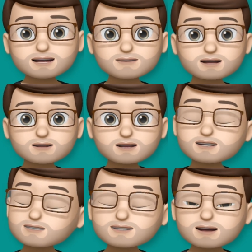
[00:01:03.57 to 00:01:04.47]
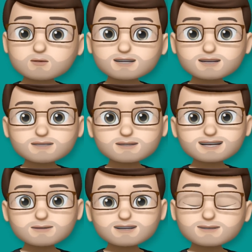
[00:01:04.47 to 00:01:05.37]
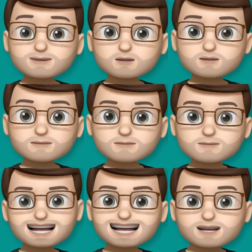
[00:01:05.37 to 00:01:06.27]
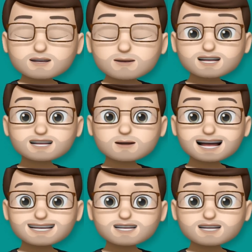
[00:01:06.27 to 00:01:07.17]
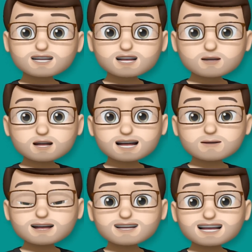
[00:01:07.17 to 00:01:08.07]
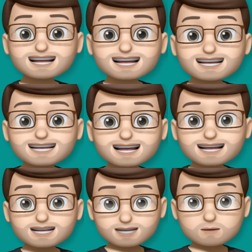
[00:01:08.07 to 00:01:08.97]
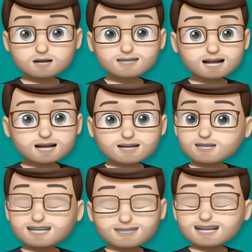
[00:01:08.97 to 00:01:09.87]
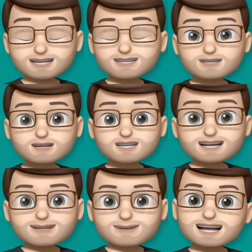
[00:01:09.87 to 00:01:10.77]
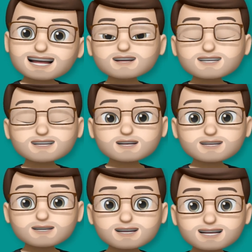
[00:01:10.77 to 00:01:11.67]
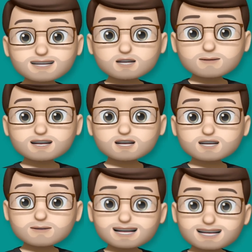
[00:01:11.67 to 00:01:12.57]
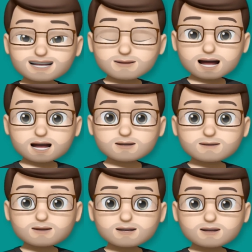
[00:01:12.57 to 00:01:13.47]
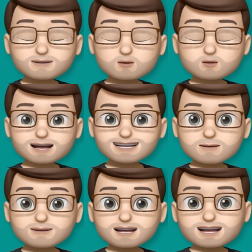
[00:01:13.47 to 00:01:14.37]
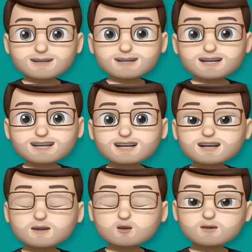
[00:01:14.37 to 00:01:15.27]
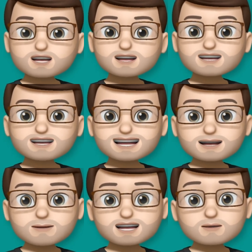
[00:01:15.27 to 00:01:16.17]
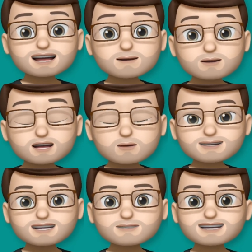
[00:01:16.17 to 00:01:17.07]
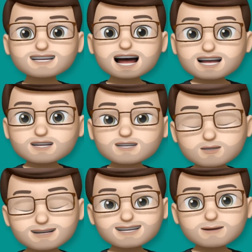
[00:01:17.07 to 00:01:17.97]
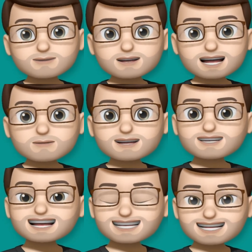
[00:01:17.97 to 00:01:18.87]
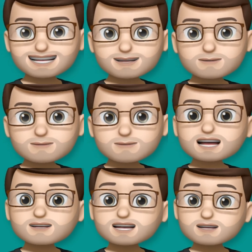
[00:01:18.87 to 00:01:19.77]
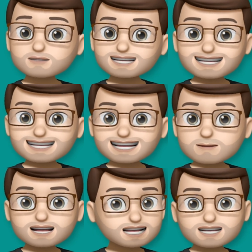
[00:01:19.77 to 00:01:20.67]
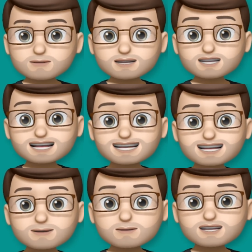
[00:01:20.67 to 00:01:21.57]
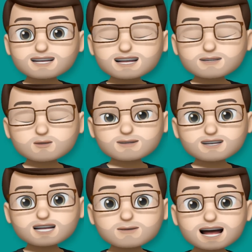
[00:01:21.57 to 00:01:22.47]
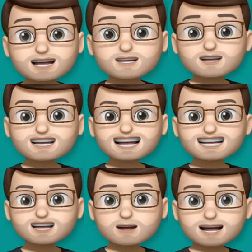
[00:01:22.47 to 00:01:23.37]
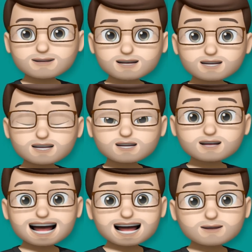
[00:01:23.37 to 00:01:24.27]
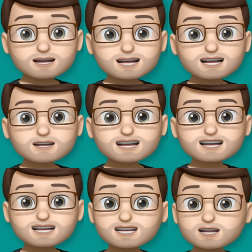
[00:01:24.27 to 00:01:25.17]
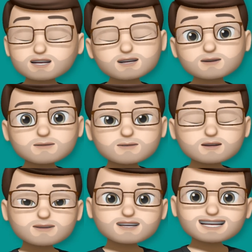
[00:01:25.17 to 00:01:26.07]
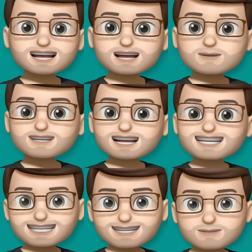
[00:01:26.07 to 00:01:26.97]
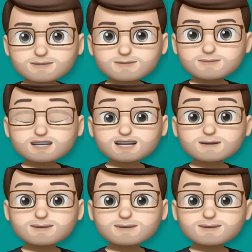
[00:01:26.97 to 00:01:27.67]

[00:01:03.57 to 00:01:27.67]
my phone far more useful than it was before. And if you want to see what else is new on iOS 18, and the spoiler alert, there's loads of new stuff. There are lots of videos on my YouTube channel down below, lots more quick tips for iPhone, or you can check out my new ebook where I've written 100 quick tips for iOS 18. These are friendly, easy to understand tips that will show you 100 things that your iPhone can do now that it just couldn't do before you were running iOS 18. So